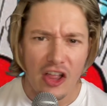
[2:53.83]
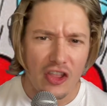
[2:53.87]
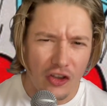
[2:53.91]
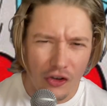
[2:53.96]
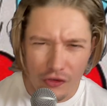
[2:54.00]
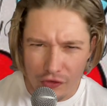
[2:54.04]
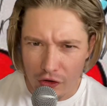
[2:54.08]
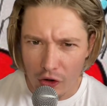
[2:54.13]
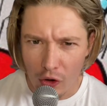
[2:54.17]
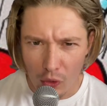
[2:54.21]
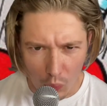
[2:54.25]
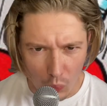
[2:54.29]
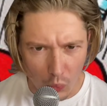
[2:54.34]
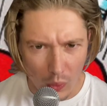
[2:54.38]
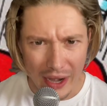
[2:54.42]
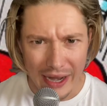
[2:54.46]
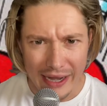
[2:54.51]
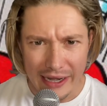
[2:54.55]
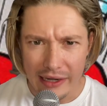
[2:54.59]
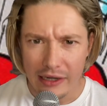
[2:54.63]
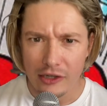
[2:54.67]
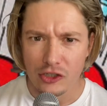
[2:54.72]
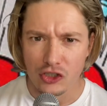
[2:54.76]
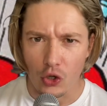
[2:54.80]
There's no
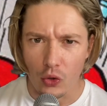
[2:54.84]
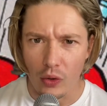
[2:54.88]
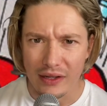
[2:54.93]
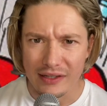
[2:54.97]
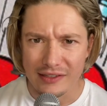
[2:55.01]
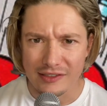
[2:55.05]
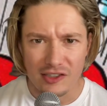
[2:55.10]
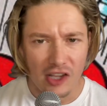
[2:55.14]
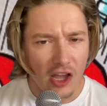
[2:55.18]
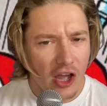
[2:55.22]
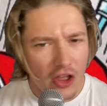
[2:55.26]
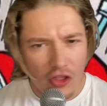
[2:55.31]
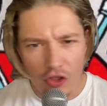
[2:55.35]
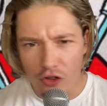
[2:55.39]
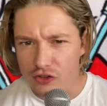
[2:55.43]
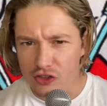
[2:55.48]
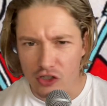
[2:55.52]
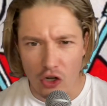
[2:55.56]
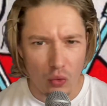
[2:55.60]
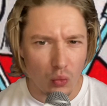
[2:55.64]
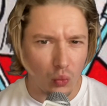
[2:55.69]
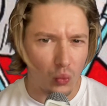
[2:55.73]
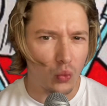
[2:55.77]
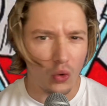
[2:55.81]
right choice. There's
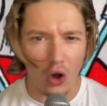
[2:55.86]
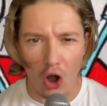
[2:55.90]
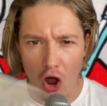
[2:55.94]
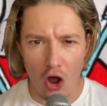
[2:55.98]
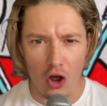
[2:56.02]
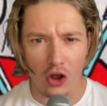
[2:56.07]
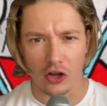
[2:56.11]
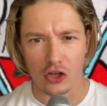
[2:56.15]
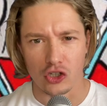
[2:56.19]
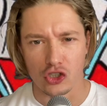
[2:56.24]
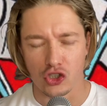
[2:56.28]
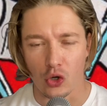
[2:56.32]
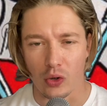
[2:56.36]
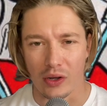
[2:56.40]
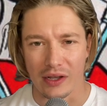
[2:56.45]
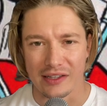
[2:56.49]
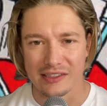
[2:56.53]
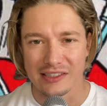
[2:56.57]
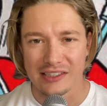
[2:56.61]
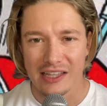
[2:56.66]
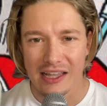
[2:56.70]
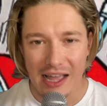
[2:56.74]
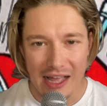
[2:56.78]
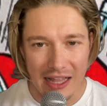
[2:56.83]
no wrong
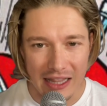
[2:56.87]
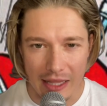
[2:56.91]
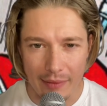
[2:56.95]
choice.